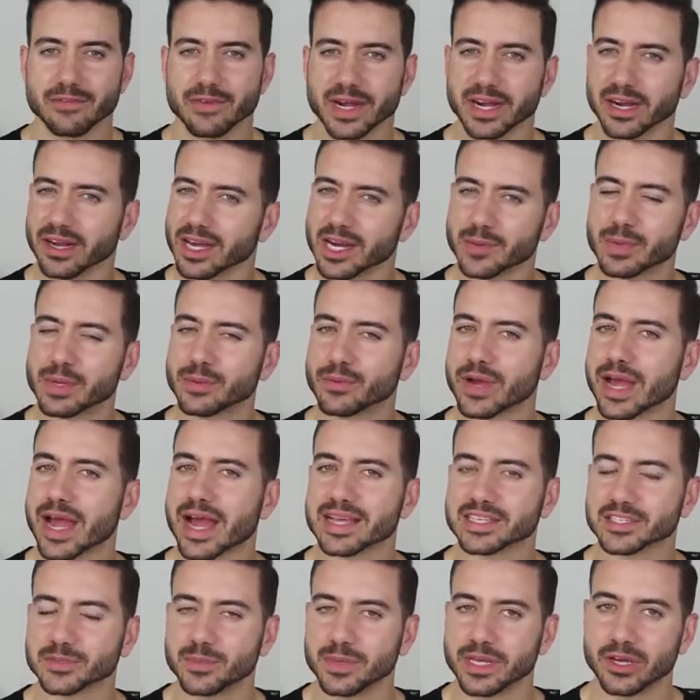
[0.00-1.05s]
And I've had a lot of people
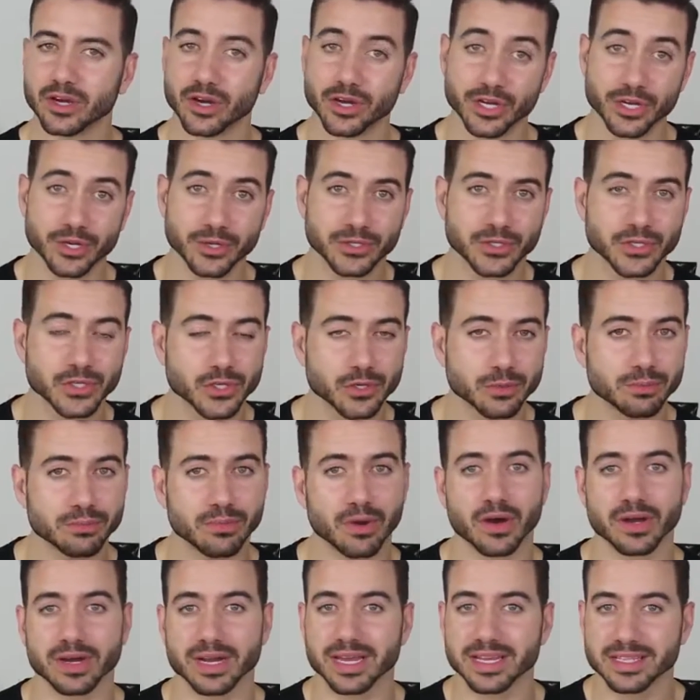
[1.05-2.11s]
ask me on
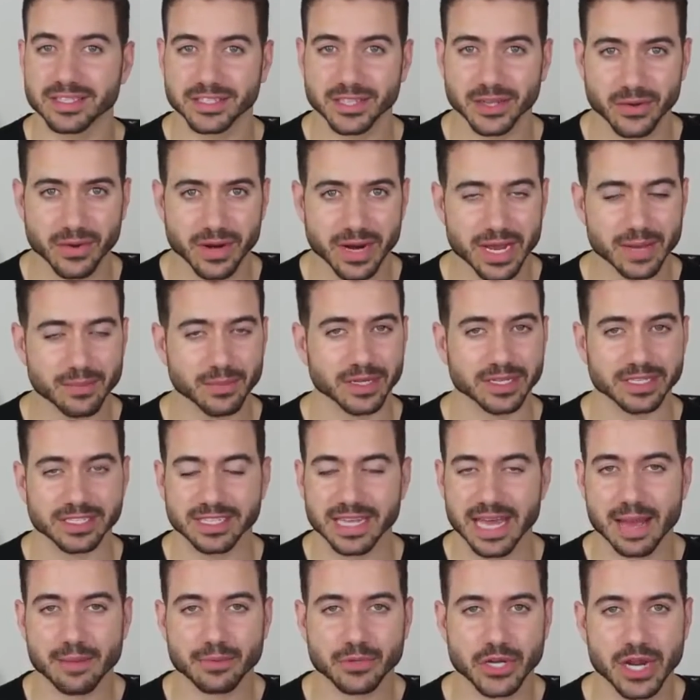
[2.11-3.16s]
YouTube, on Instagram, on
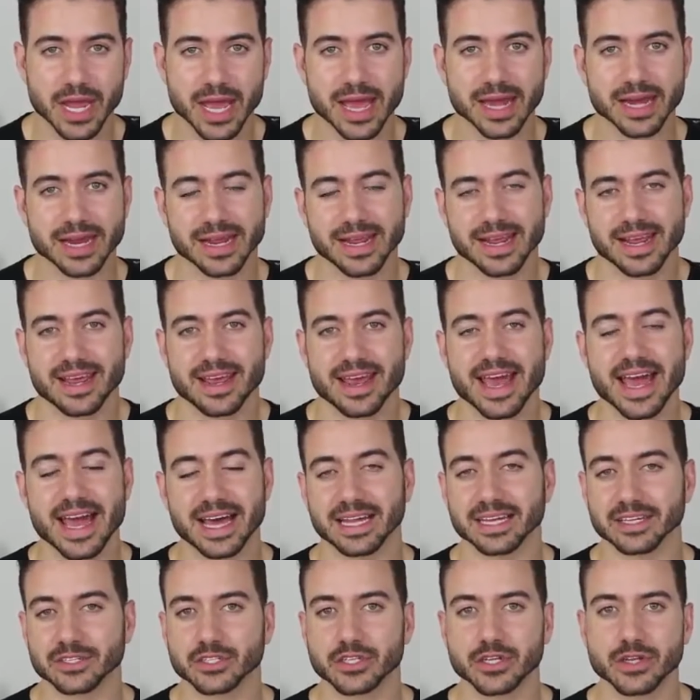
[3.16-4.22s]
Snapchat,
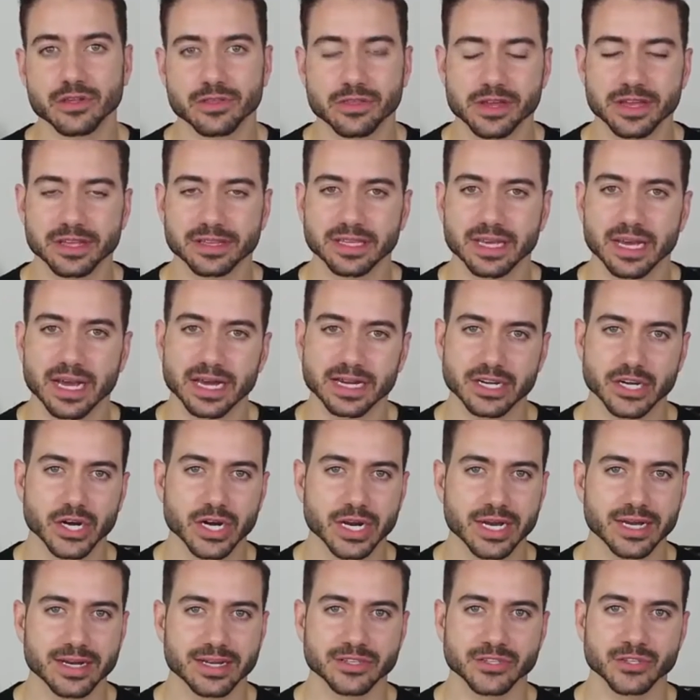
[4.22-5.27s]
Alex, do you think the
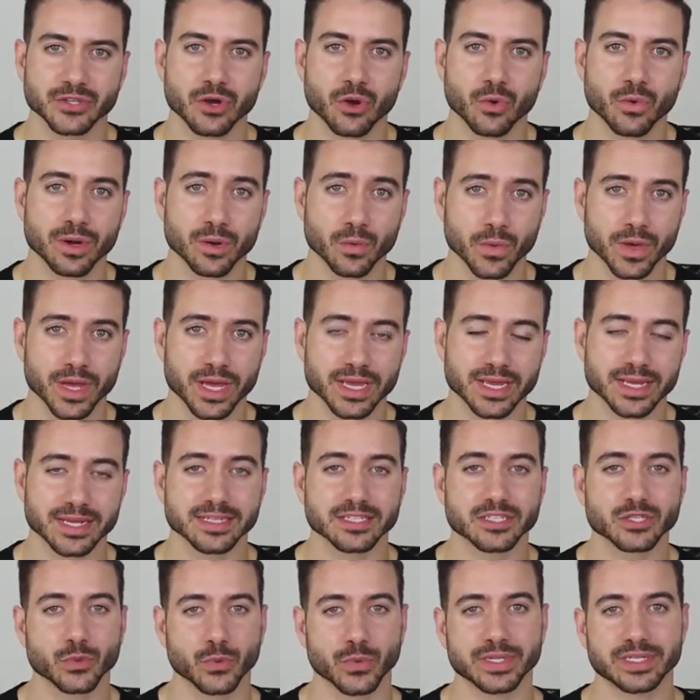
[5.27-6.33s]
undercut is going away
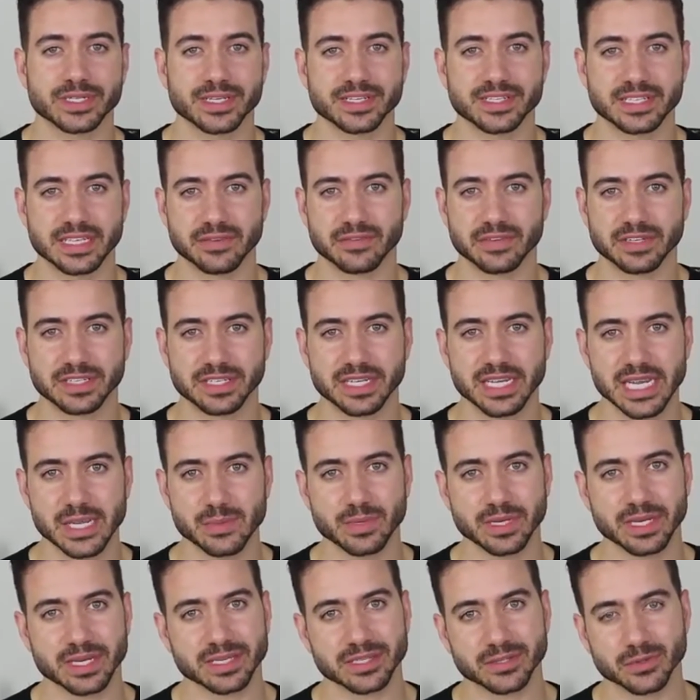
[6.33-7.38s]
in
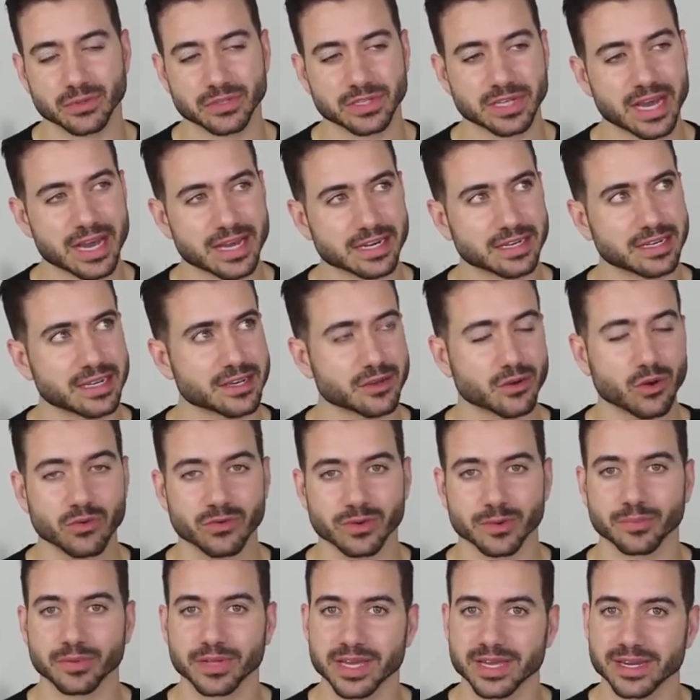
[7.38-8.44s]
2017 because it was kind of like
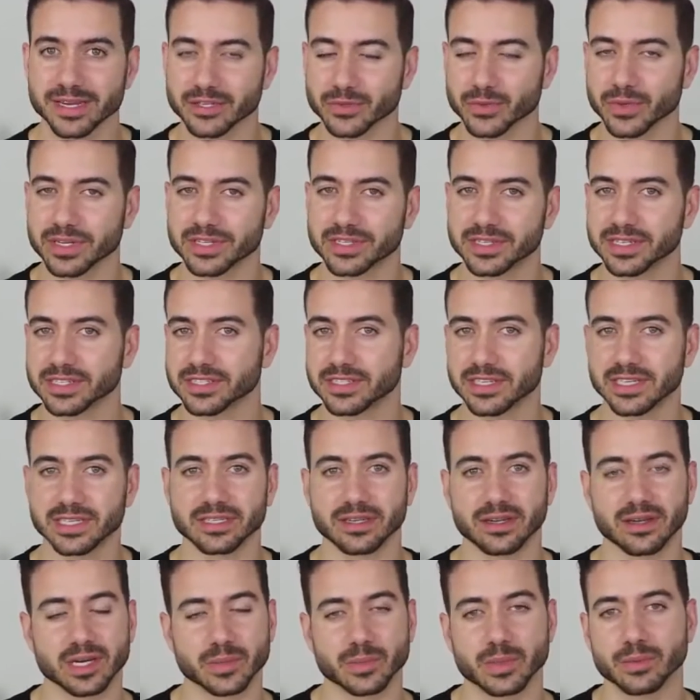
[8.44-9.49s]
overplayed in
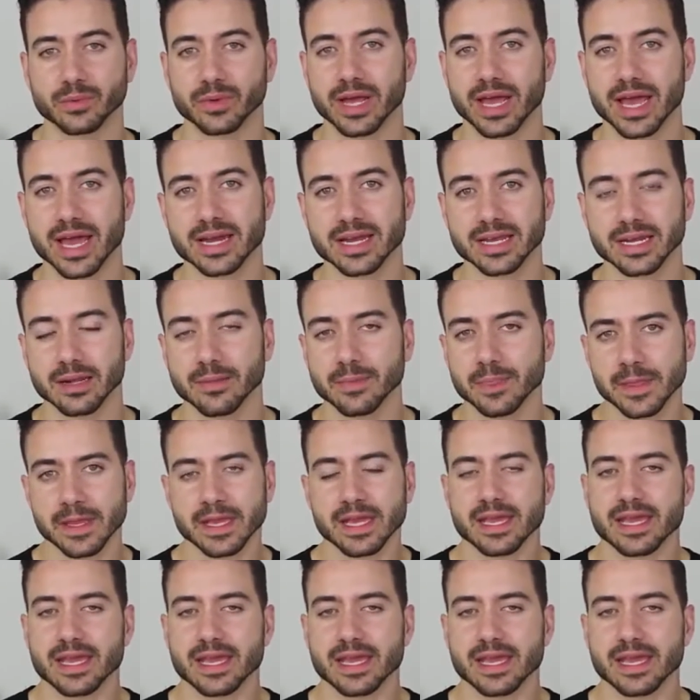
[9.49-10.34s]
2016 and a lot of people had it?